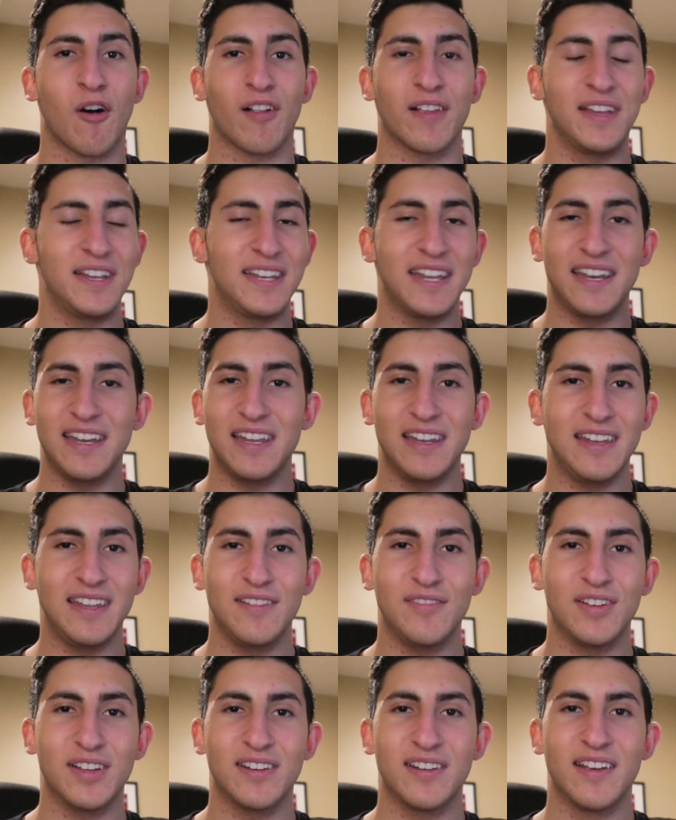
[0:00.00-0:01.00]
He didn't
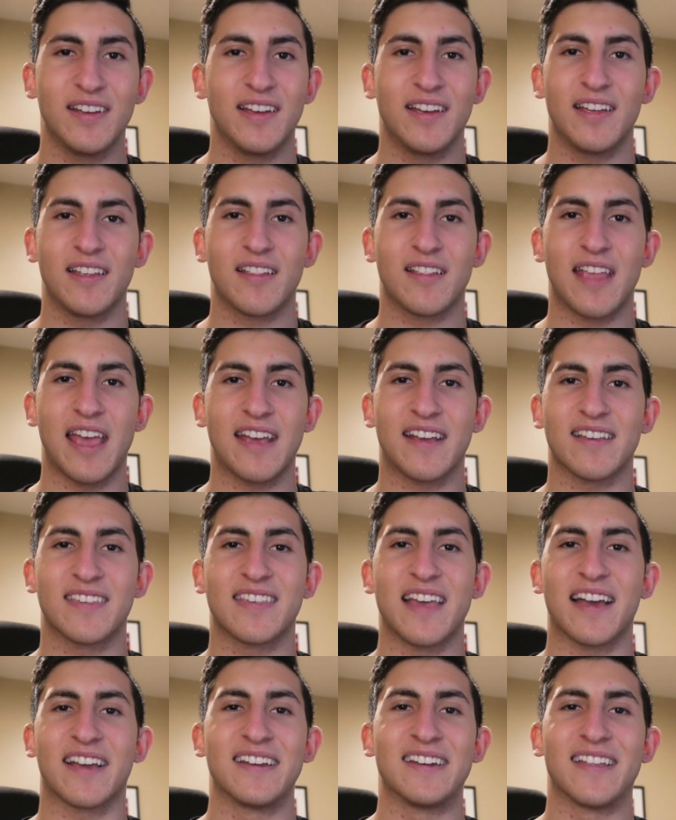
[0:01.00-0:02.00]
even take a
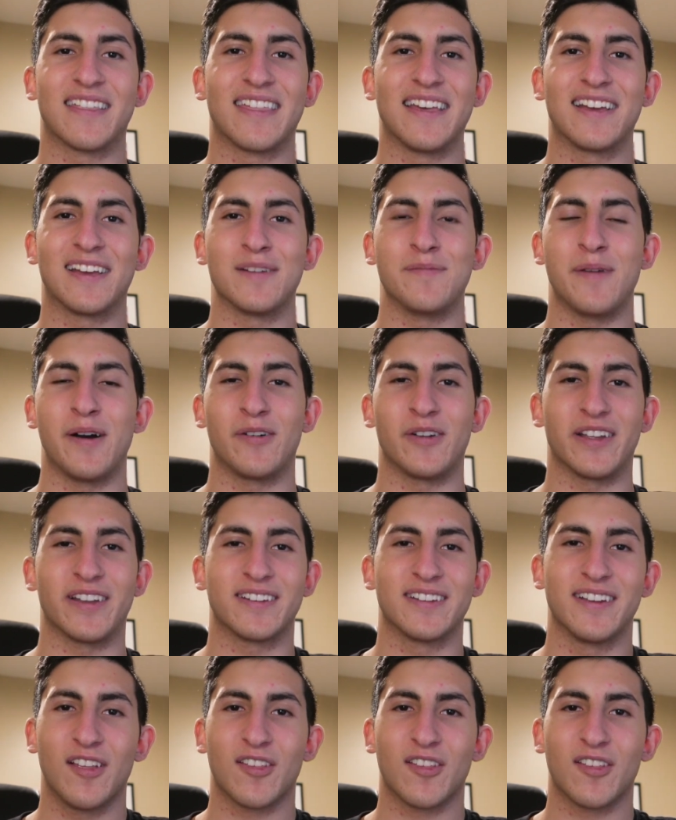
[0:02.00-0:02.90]
second to think about it.